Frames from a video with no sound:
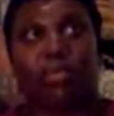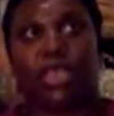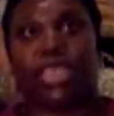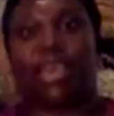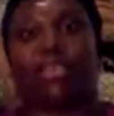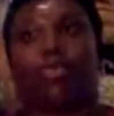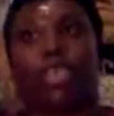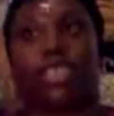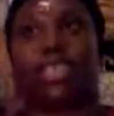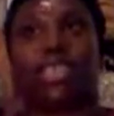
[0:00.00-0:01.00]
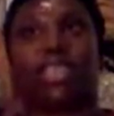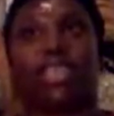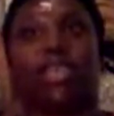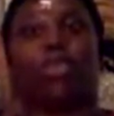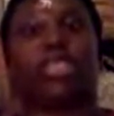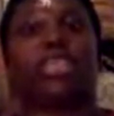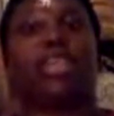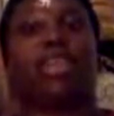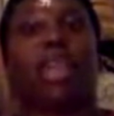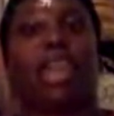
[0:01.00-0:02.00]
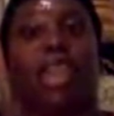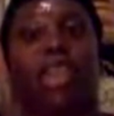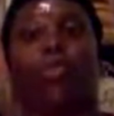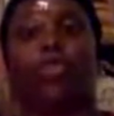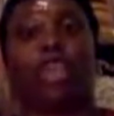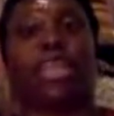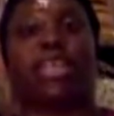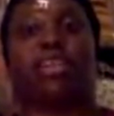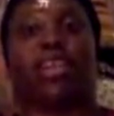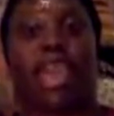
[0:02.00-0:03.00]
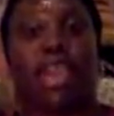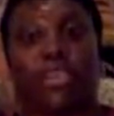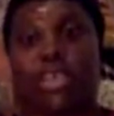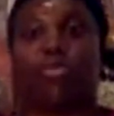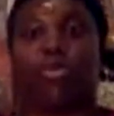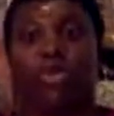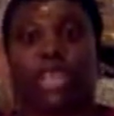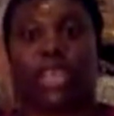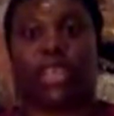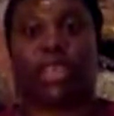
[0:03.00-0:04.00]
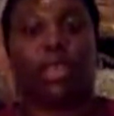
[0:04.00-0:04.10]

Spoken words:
But yet we're sitting and we're saying, hey, we ready to have a community.